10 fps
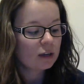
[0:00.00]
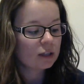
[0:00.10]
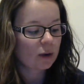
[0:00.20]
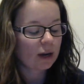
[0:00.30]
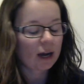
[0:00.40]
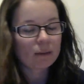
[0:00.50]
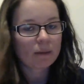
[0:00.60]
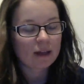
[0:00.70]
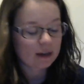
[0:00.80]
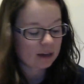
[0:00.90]
So I kind of
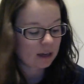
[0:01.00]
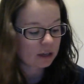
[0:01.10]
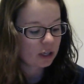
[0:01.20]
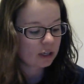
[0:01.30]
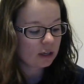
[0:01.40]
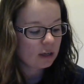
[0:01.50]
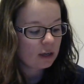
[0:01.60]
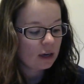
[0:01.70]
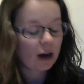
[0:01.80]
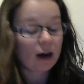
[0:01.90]
made that connection.
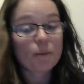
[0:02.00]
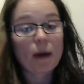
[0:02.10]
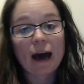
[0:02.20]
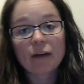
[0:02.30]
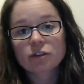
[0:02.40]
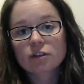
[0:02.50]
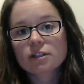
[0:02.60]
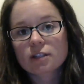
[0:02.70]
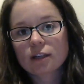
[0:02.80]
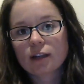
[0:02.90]
Um, after
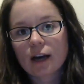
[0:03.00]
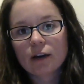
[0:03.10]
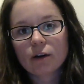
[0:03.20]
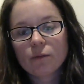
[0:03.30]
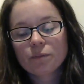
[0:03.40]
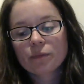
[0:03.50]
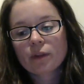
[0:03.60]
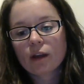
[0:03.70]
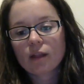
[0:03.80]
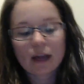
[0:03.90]
the sundial,
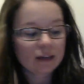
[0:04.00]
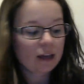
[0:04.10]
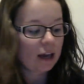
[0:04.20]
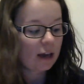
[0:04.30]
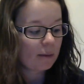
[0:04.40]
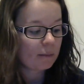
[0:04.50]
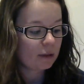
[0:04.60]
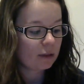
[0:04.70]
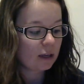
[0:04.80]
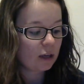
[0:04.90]
then came
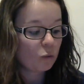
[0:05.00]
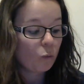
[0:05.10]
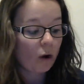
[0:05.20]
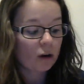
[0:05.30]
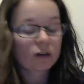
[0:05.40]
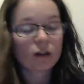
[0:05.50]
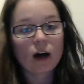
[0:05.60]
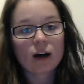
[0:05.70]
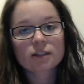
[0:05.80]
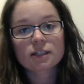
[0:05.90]
the water
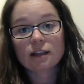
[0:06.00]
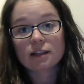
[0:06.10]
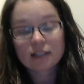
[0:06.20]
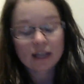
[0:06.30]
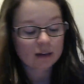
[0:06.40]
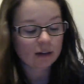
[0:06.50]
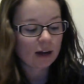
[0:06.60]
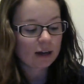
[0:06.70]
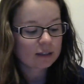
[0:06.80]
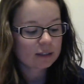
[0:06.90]
clocks and the sand
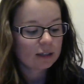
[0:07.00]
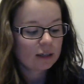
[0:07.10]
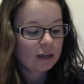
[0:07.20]
clocks.